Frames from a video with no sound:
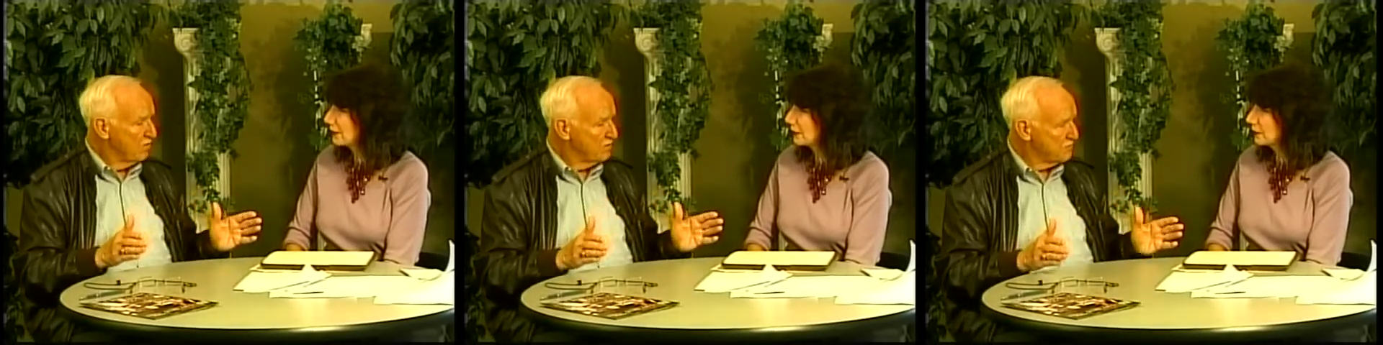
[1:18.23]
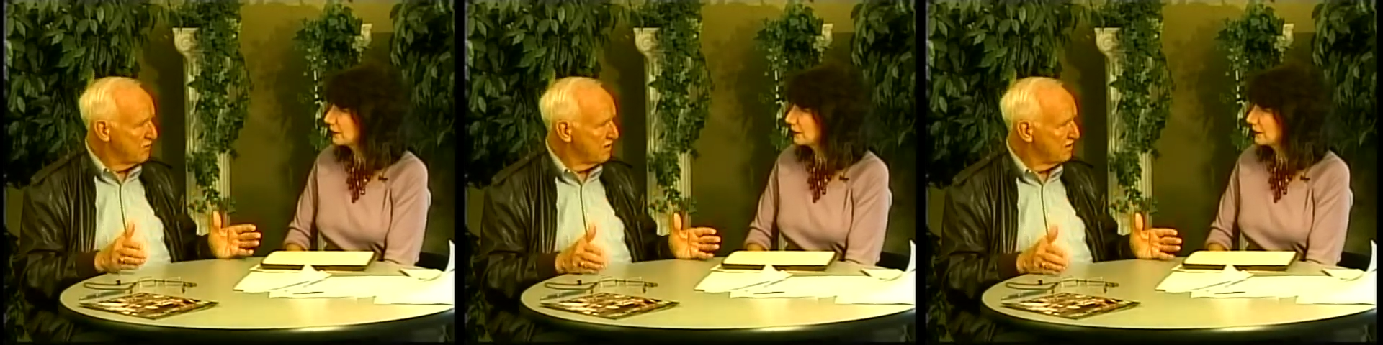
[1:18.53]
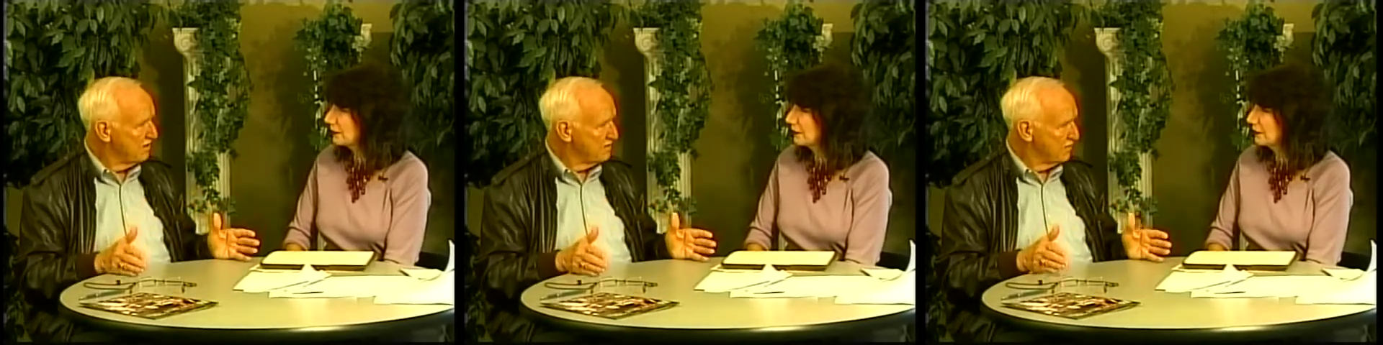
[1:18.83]
we spent
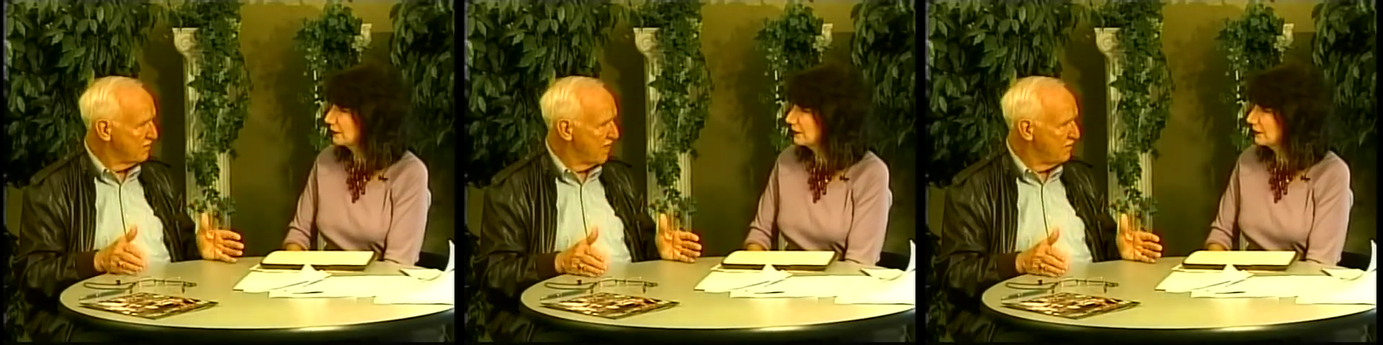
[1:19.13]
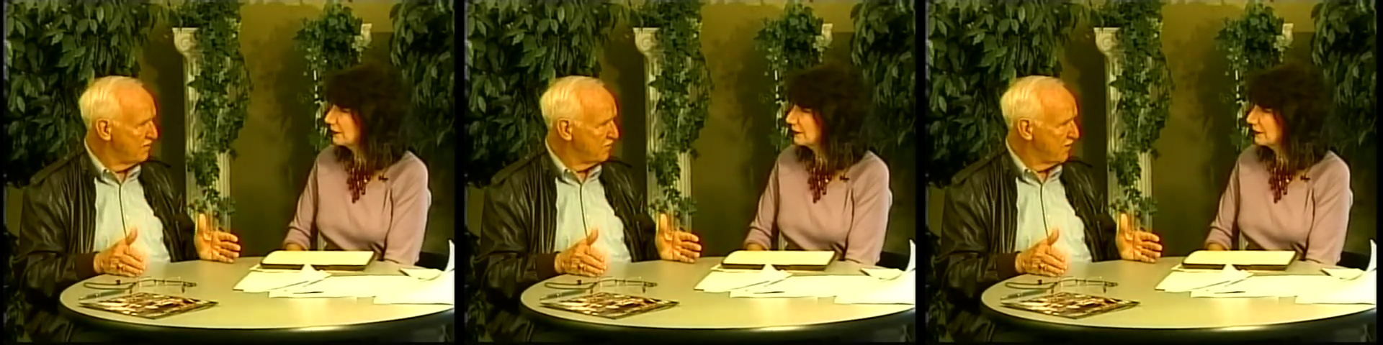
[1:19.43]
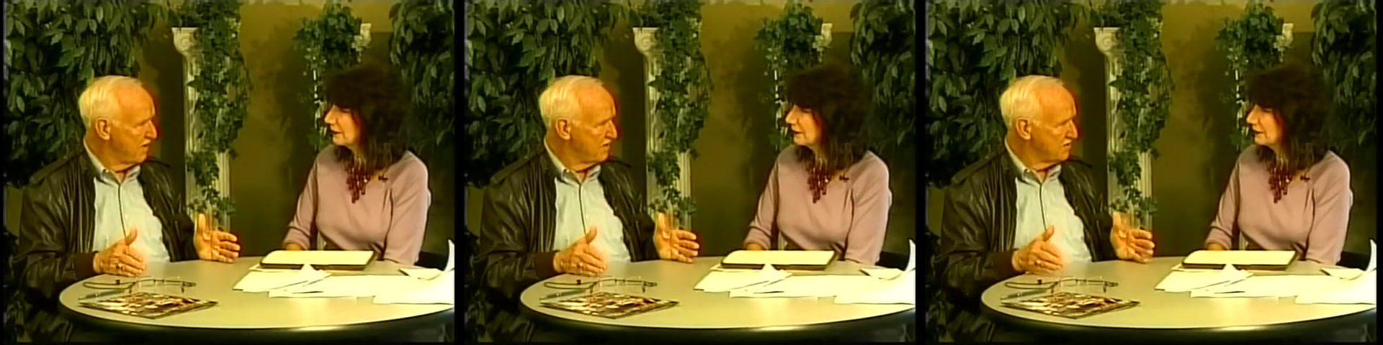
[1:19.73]
some time in
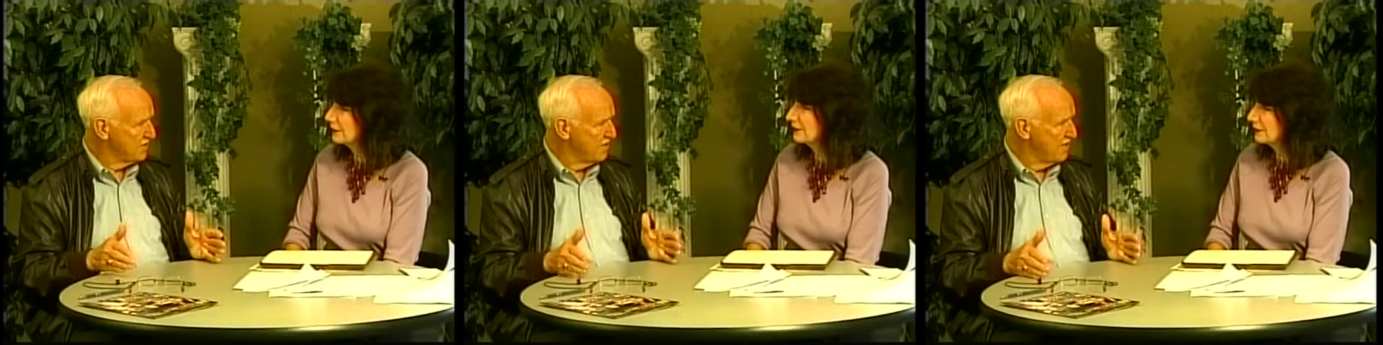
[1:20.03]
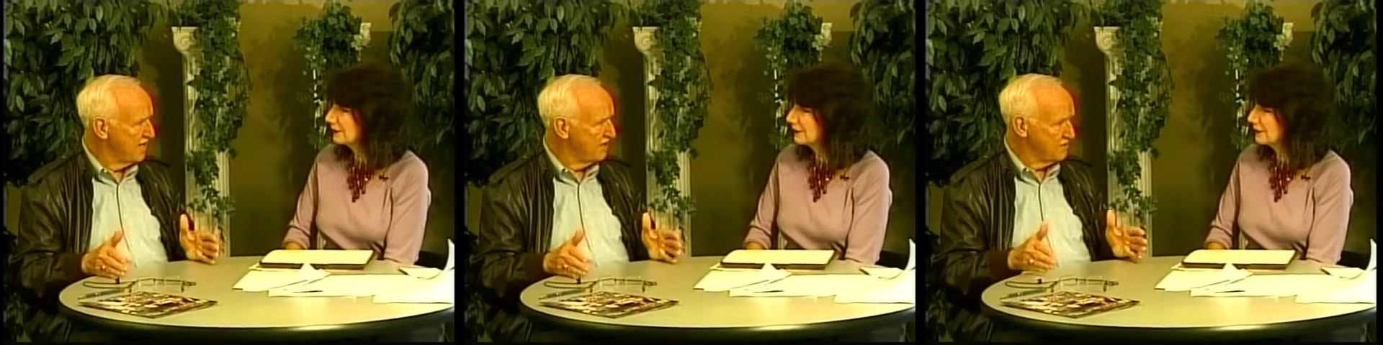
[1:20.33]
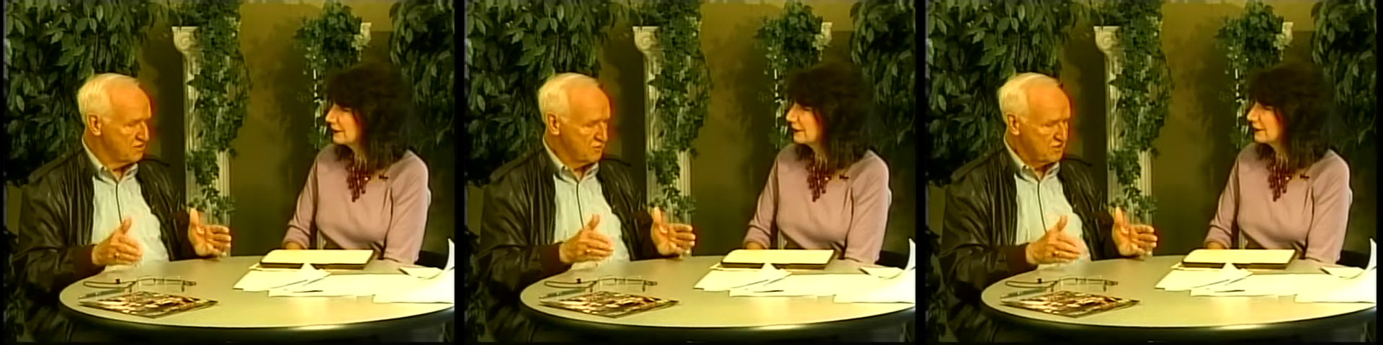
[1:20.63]
Paris and in
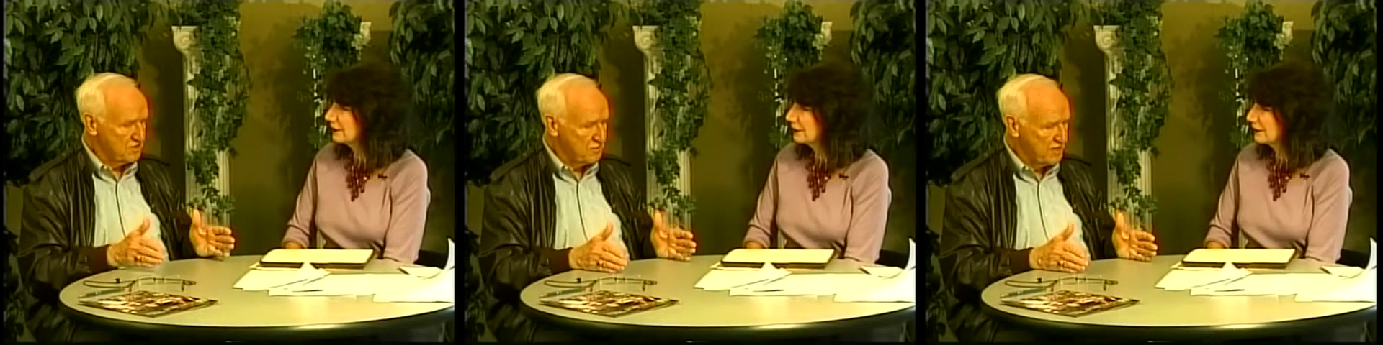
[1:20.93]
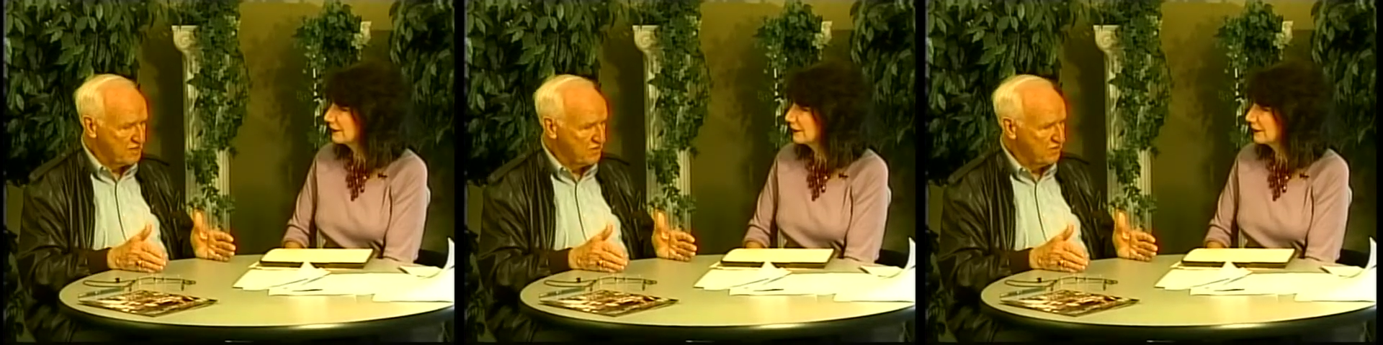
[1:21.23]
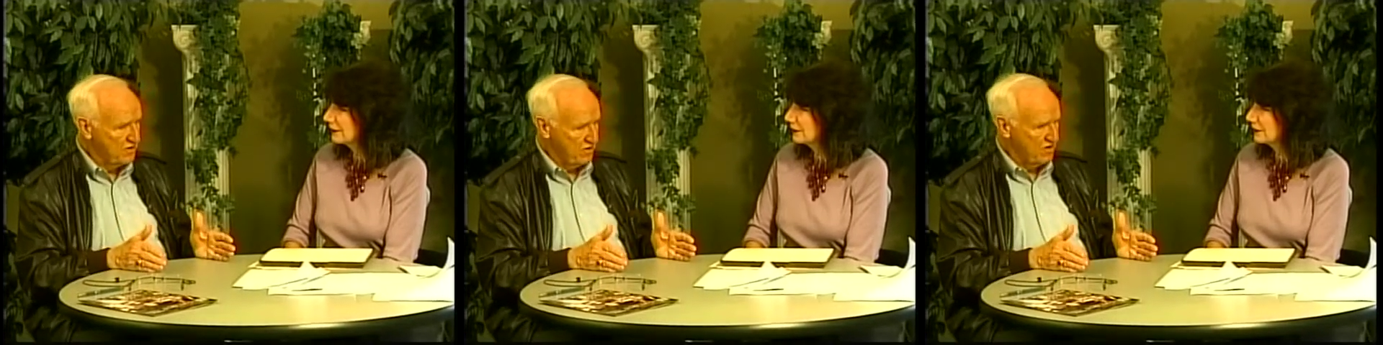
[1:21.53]
Athens, but especially
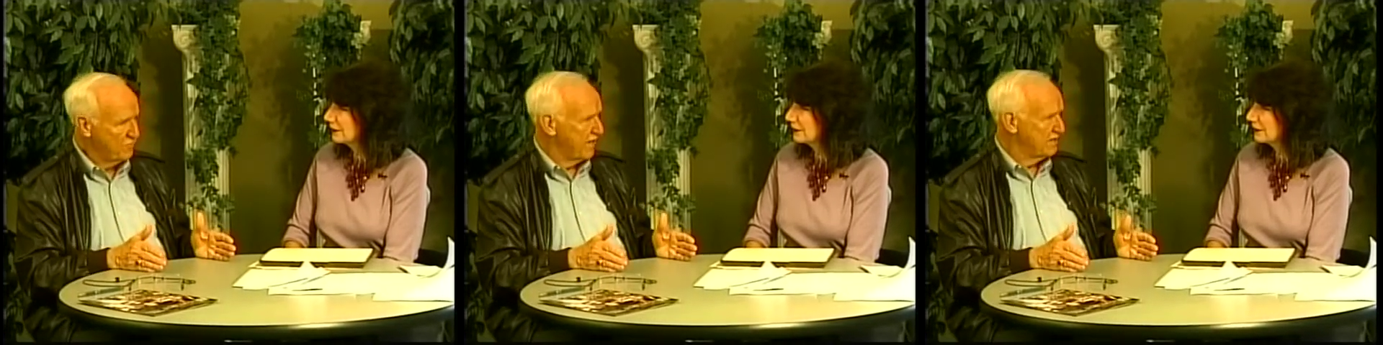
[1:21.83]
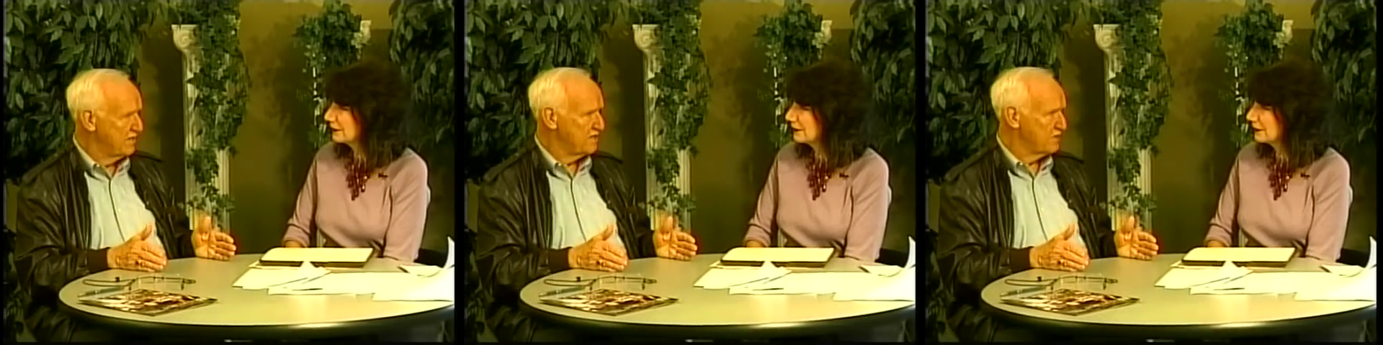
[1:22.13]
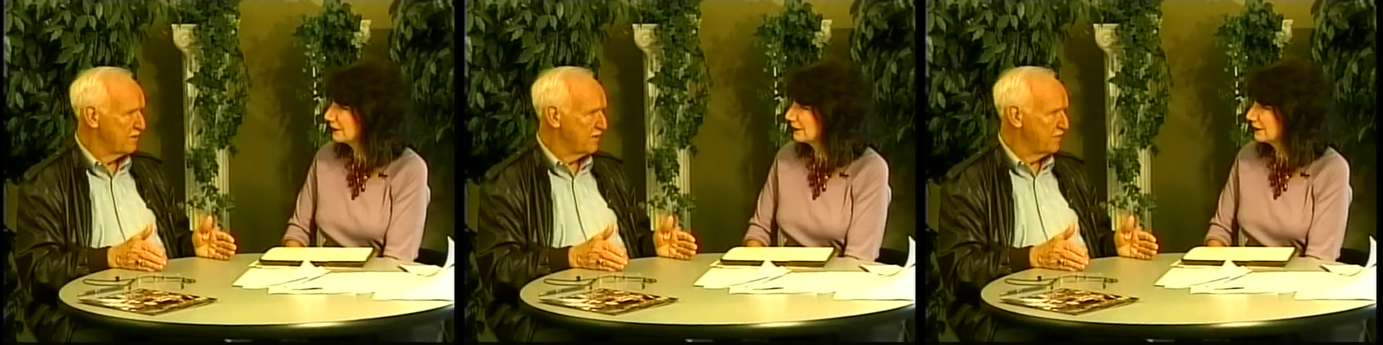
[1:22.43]
we heard bad
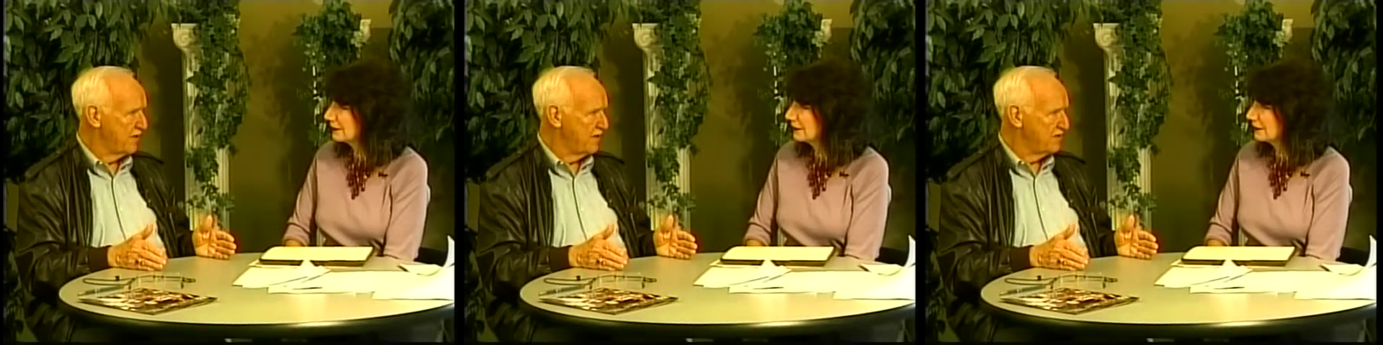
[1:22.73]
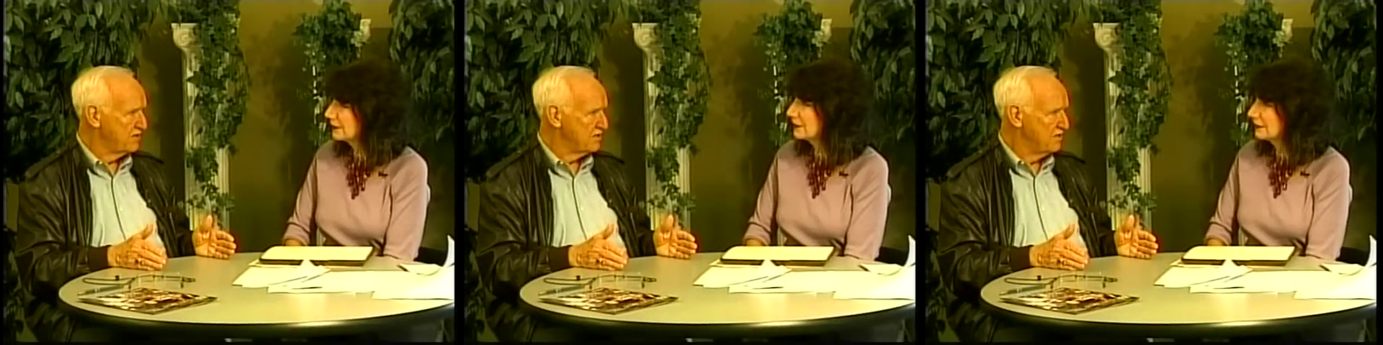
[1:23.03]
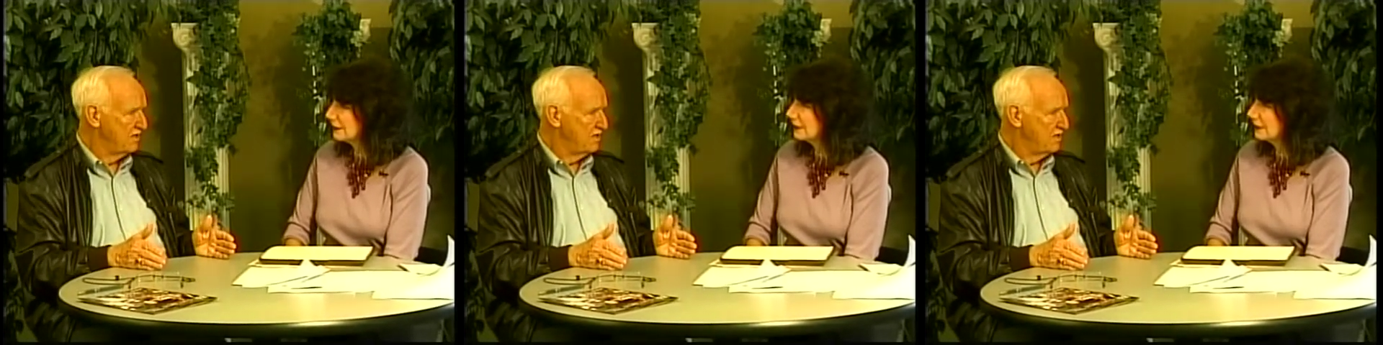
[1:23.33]
things about Paris.